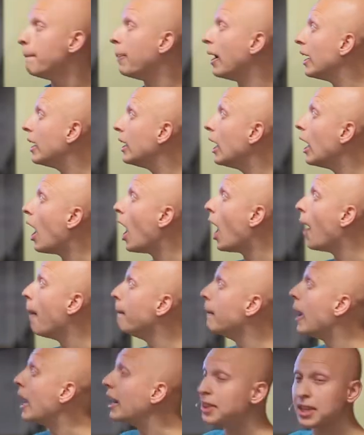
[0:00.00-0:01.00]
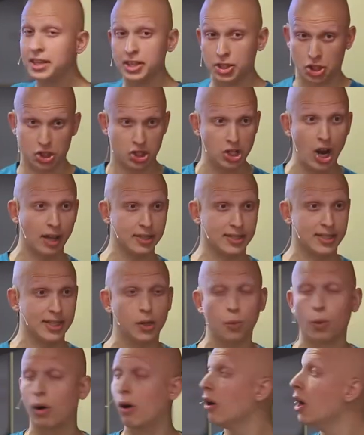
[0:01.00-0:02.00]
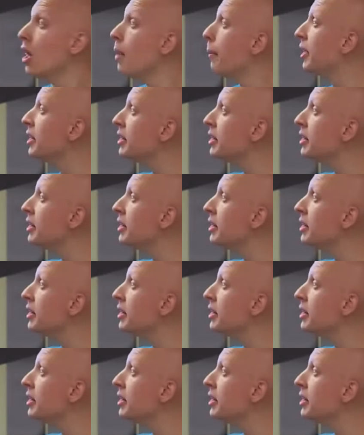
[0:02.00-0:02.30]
but anything that's just not SQL.